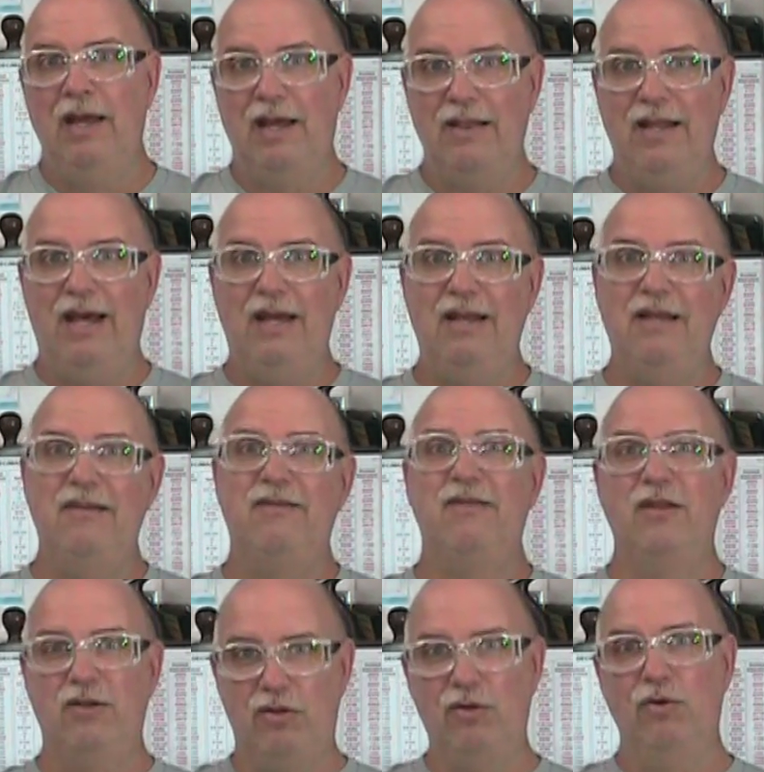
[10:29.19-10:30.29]
and that is
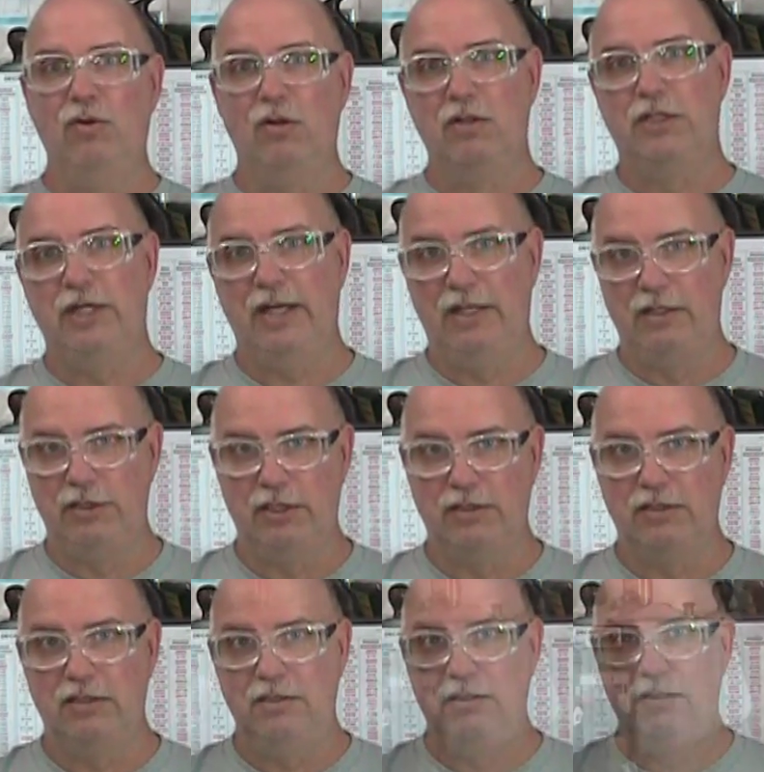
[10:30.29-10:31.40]
the tool
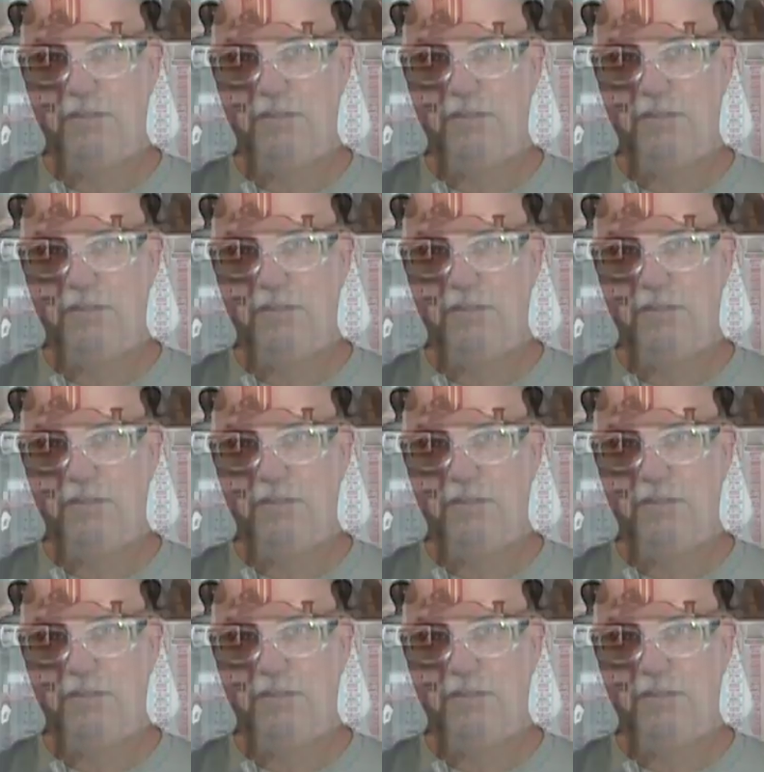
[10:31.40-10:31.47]
changes.